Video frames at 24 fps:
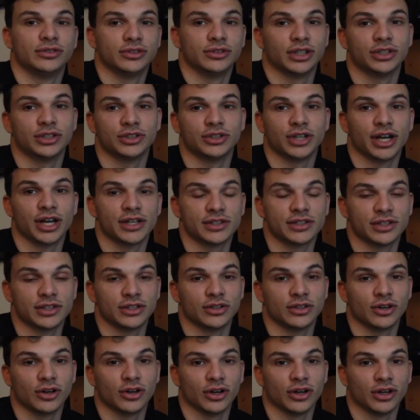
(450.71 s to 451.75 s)
let you guys
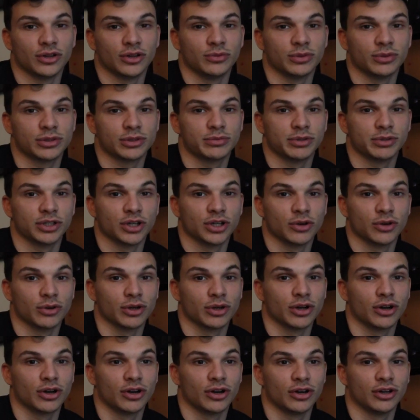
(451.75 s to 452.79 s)
in on what's been
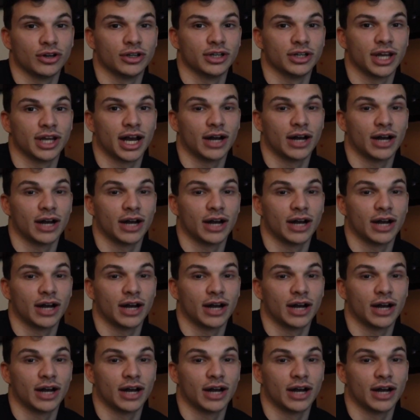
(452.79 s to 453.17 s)
going on